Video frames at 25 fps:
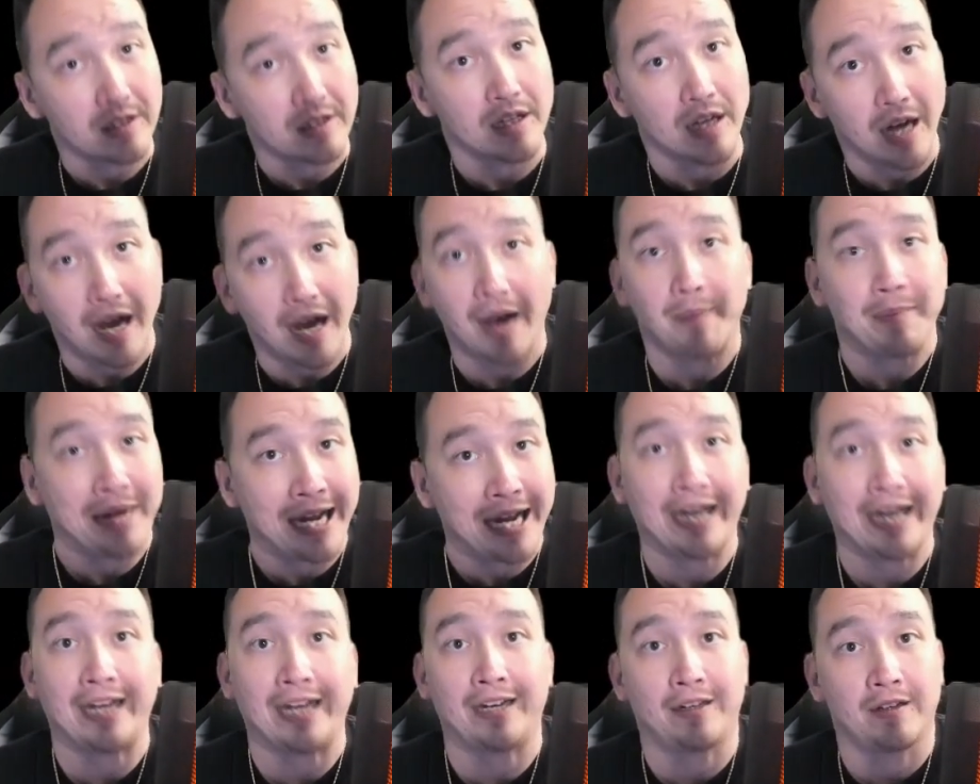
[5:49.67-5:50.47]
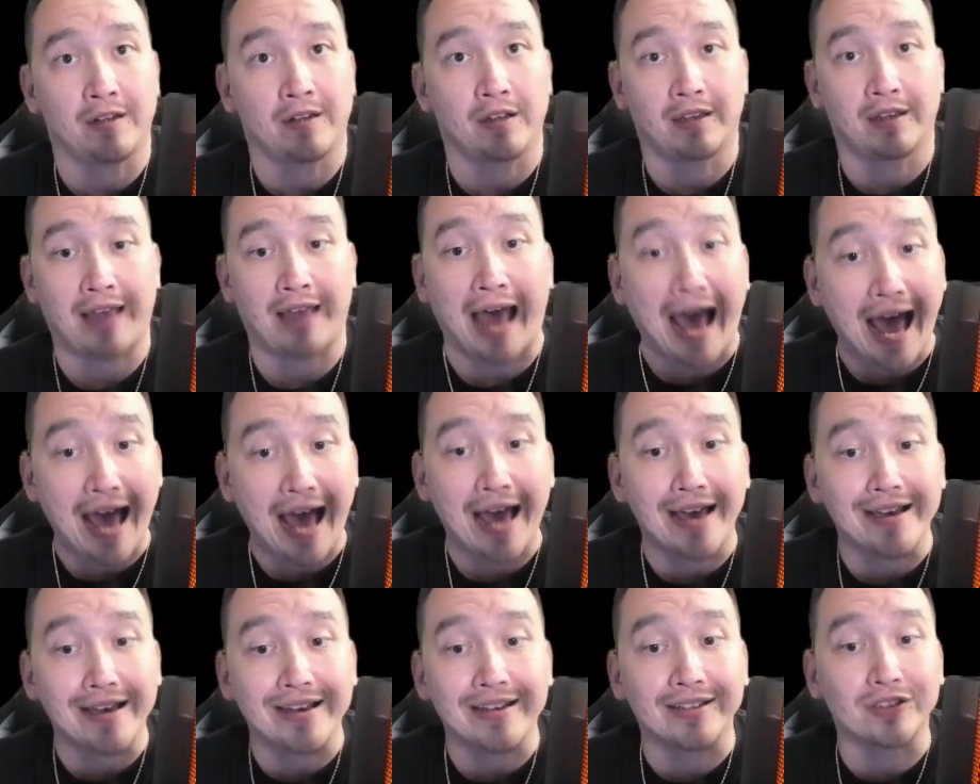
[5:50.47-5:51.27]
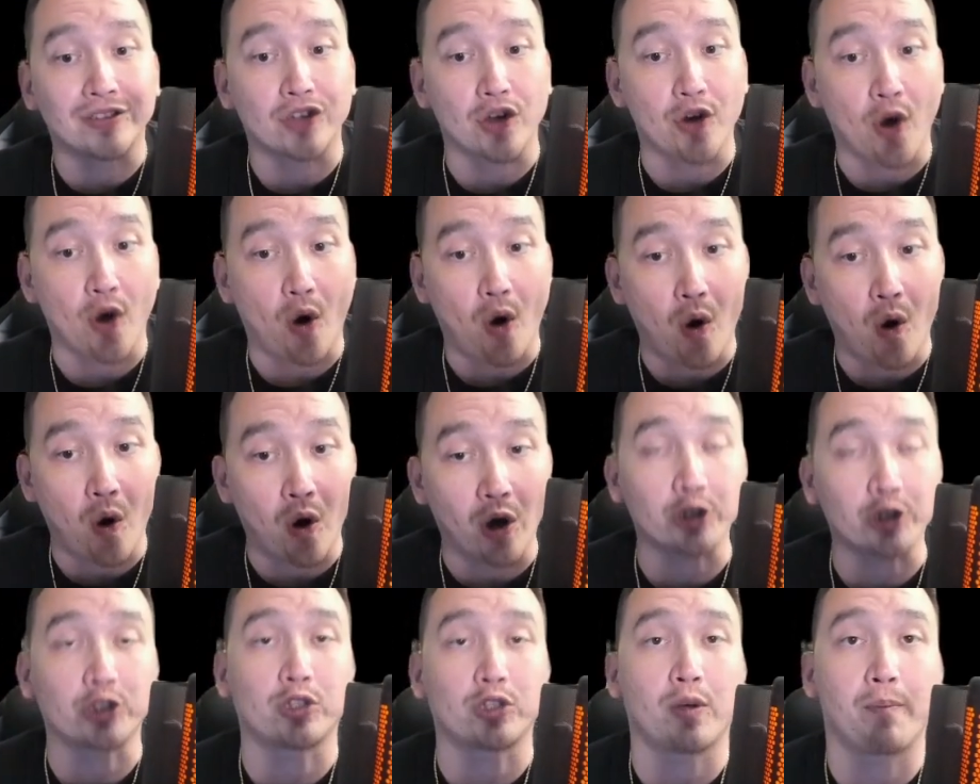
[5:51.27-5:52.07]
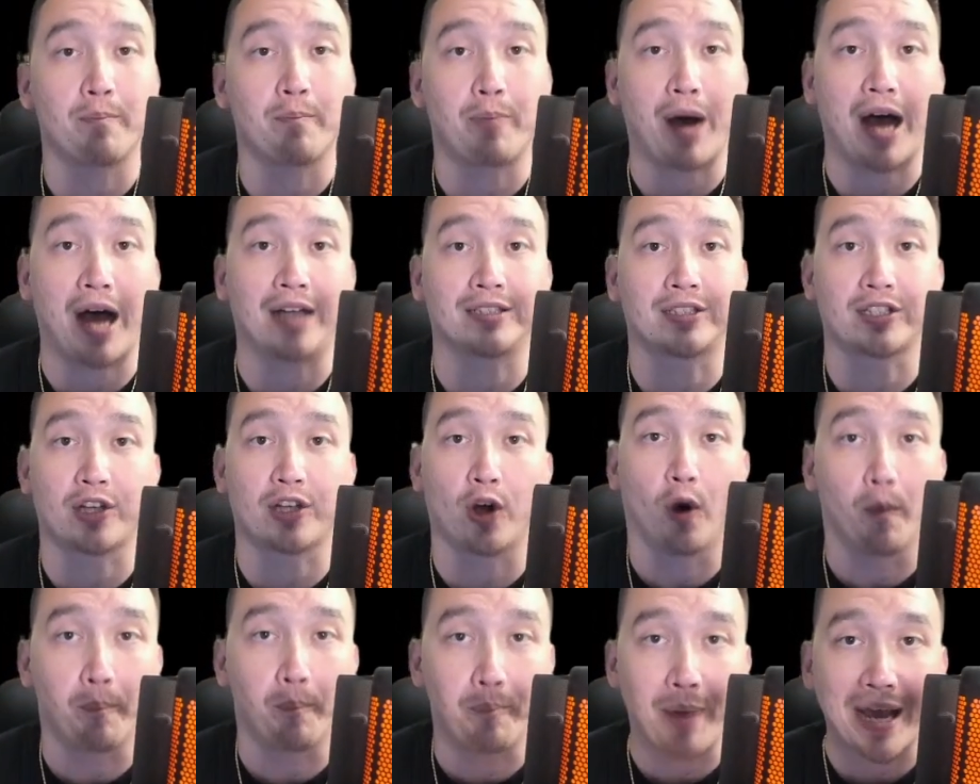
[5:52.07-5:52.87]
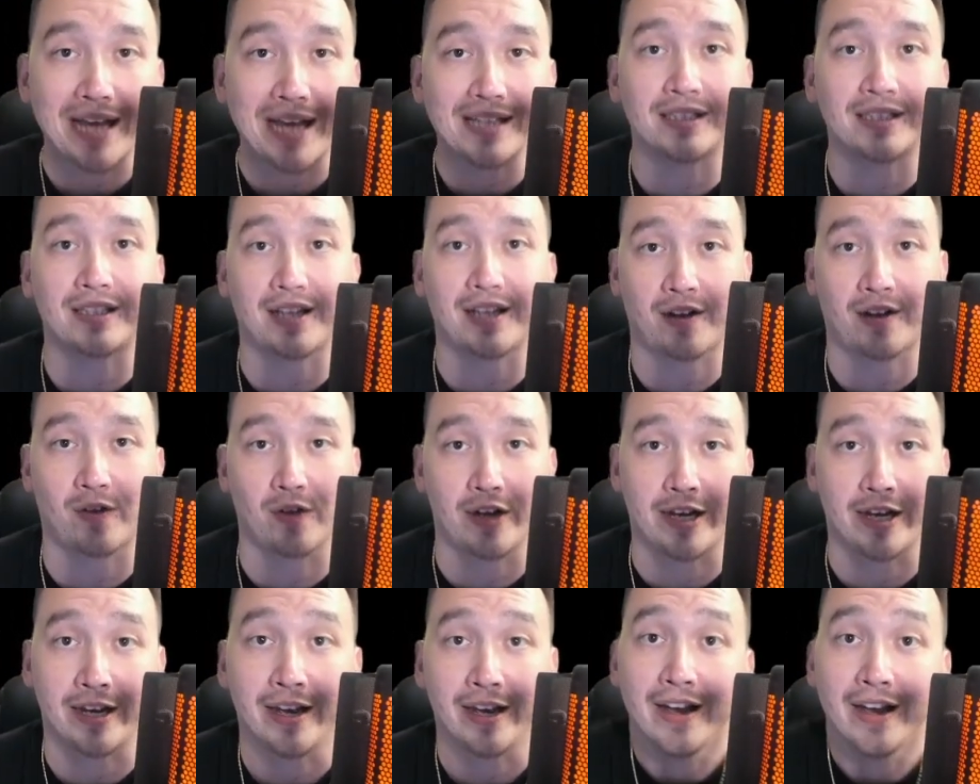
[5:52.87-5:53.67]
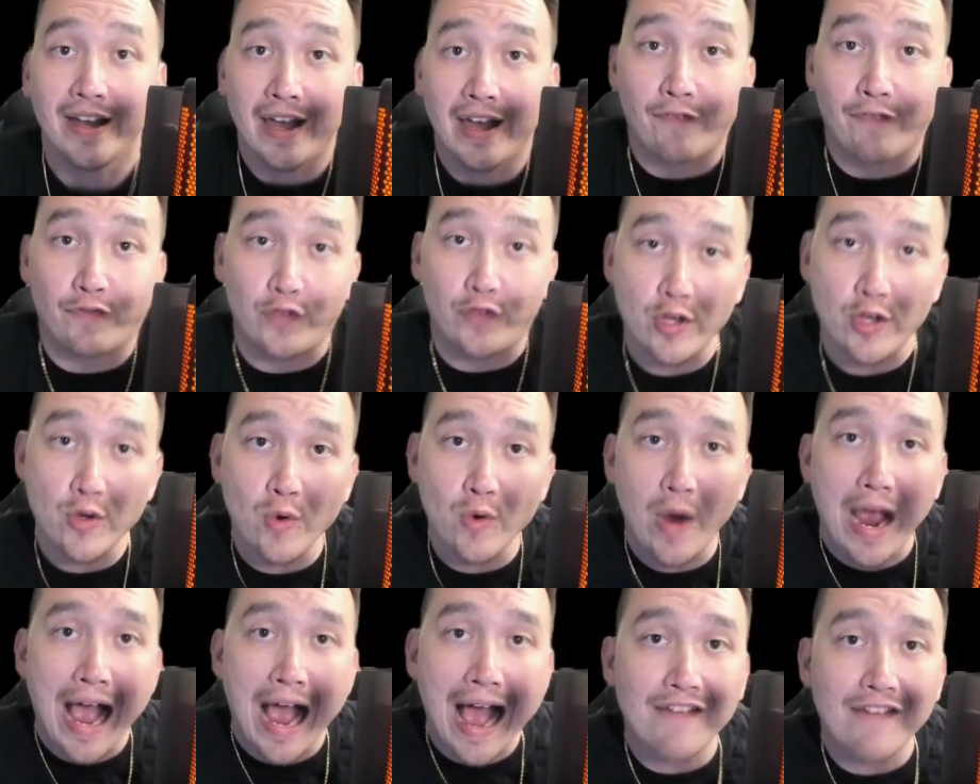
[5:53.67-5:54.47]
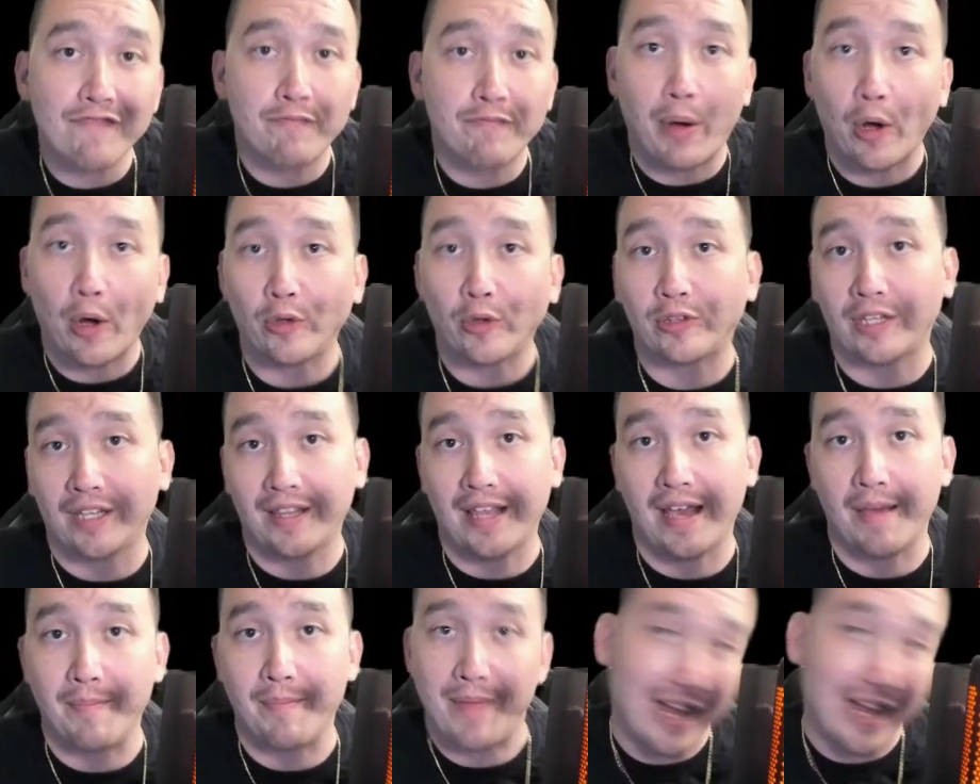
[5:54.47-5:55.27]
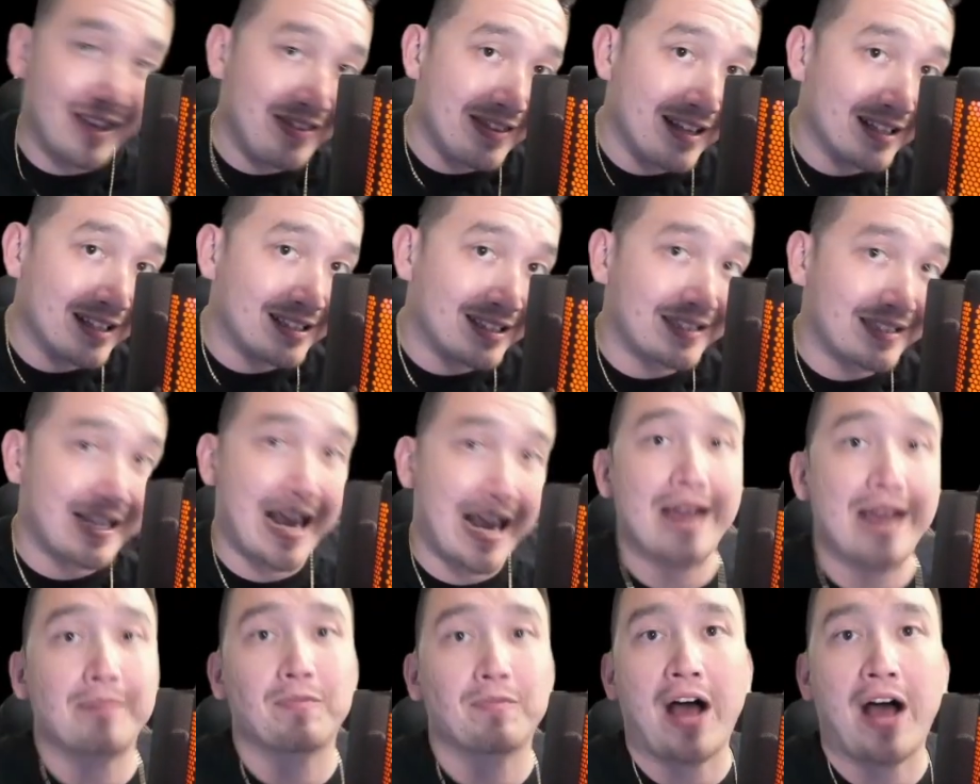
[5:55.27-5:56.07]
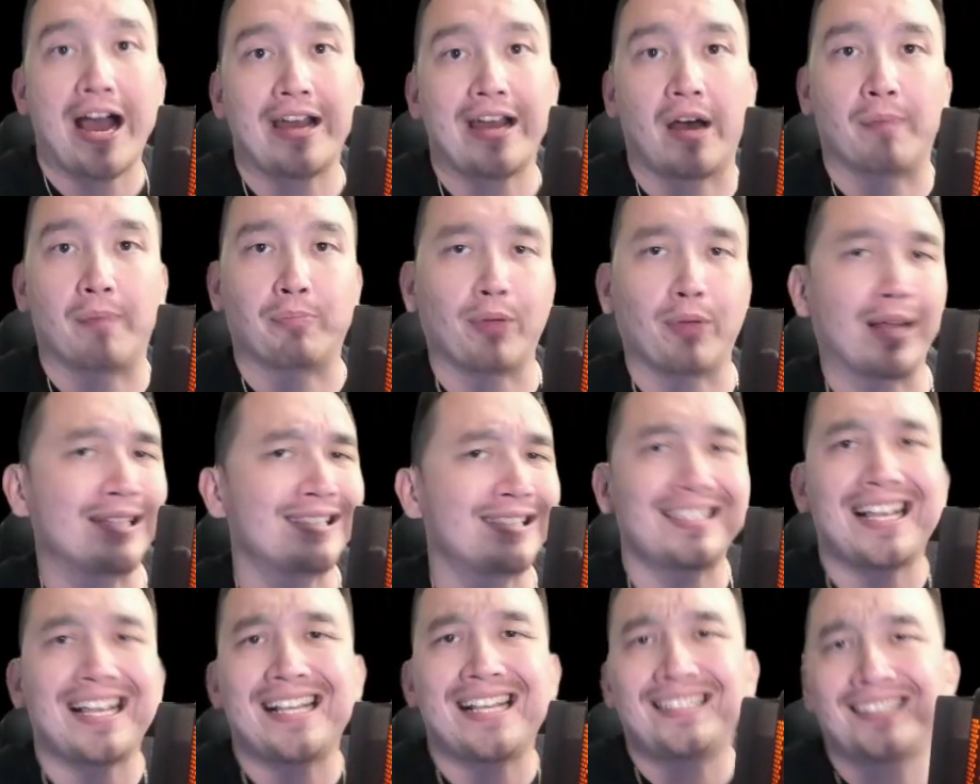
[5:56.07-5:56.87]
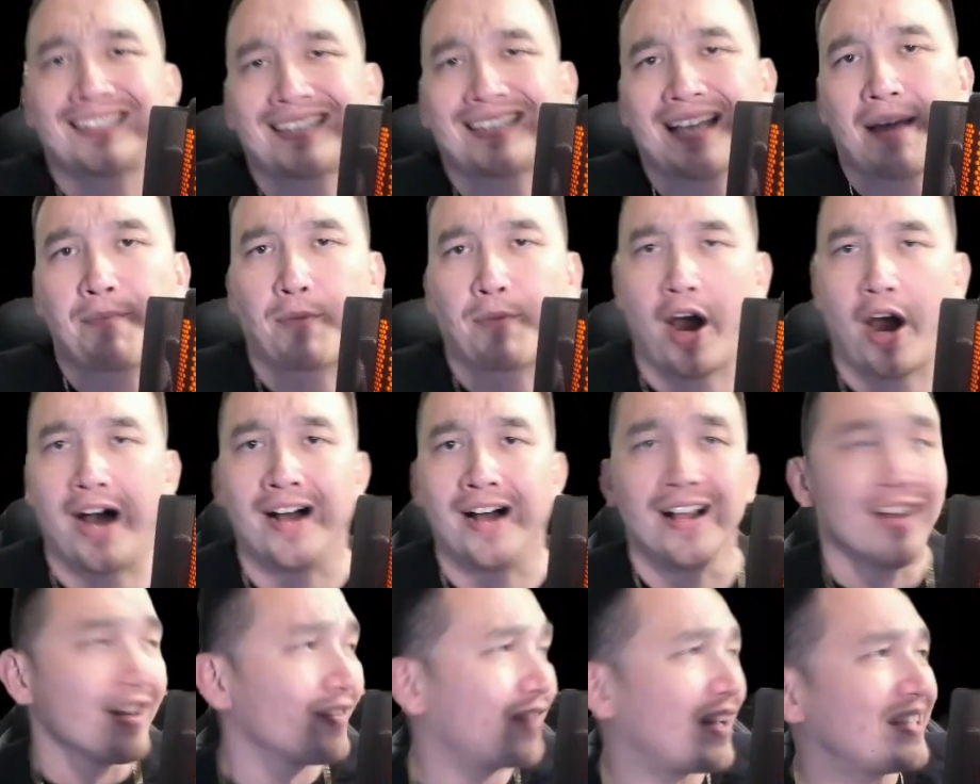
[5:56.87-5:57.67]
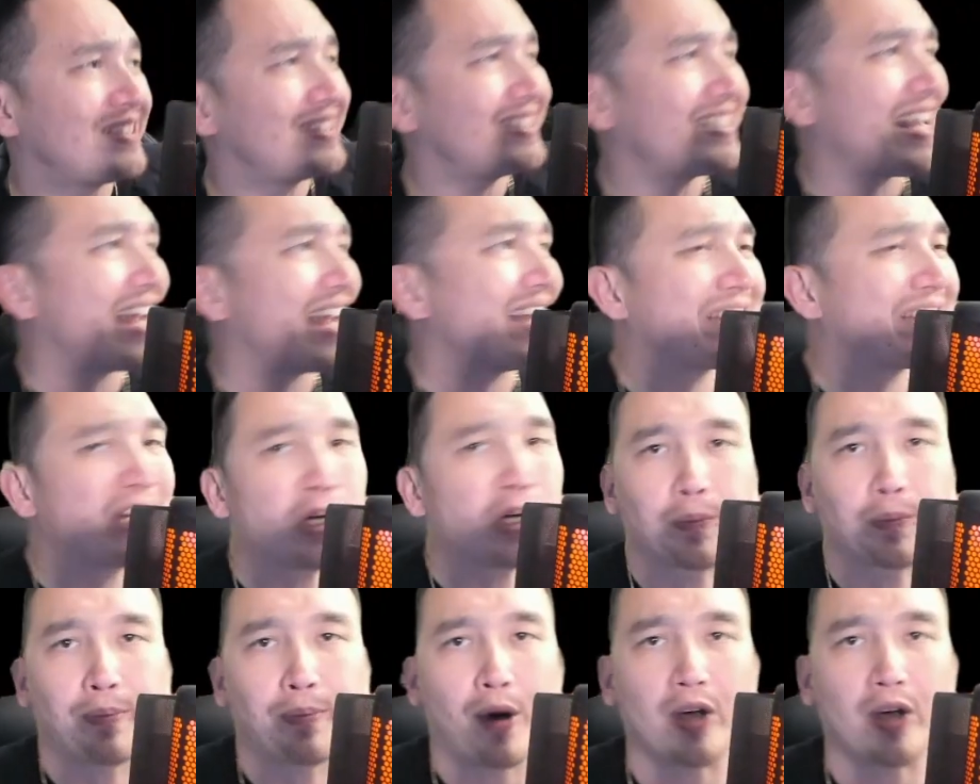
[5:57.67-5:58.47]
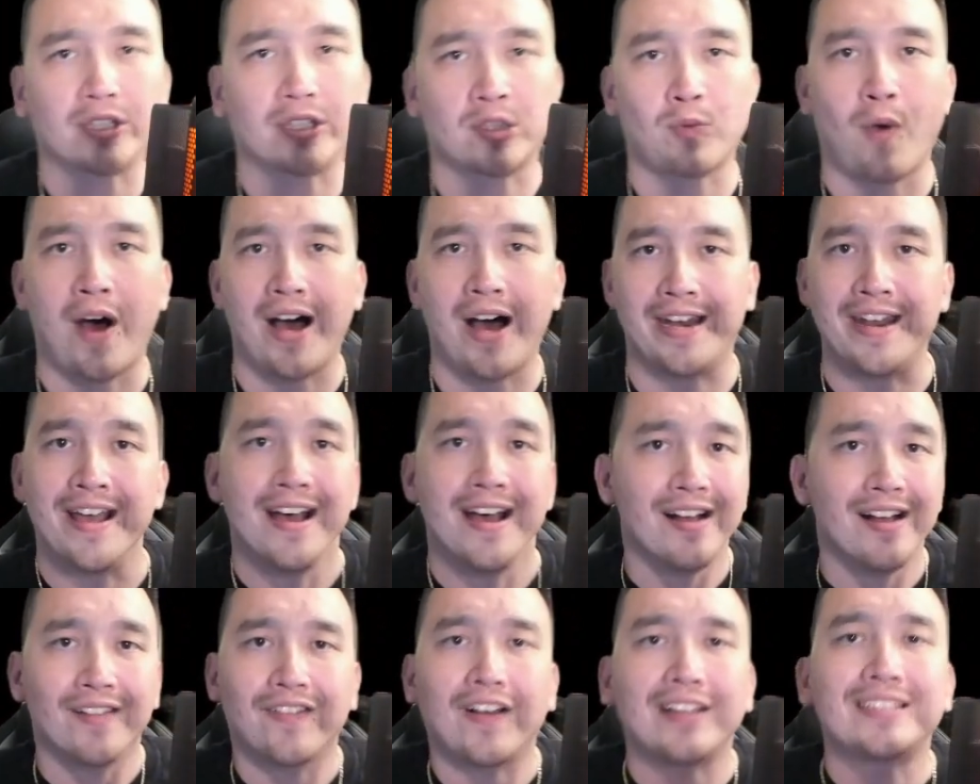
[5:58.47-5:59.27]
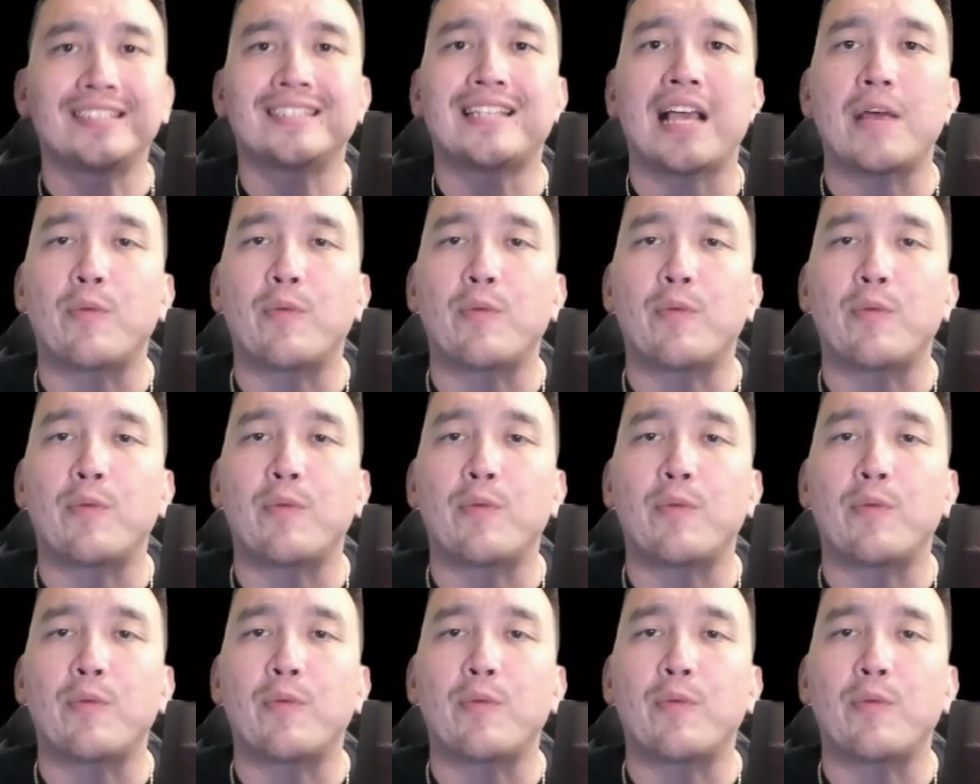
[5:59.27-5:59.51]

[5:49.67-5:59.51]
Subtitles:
I mean, that is an awesome bond skill. Basically, if you have both of them in the same lineup, let's say Simra, let's say Guild Boss 1, let's say